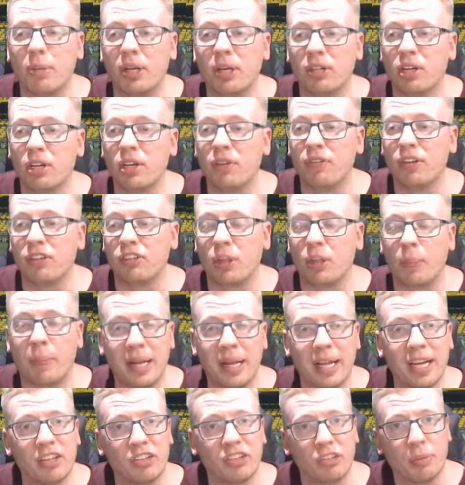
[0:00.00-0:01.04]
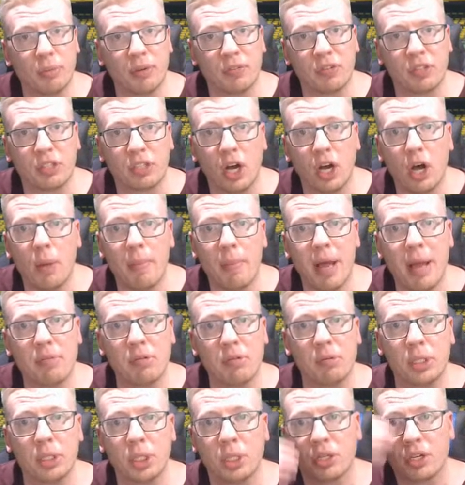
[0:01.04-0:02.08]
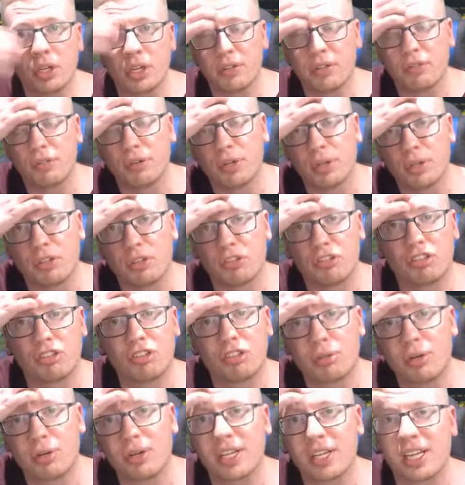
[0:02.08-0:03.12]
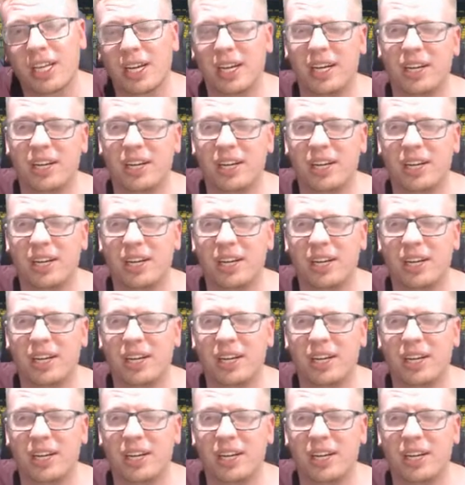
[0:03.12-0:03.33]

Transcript: I don't know if it's the players that we've got. Maybe we should have gone in for another striker.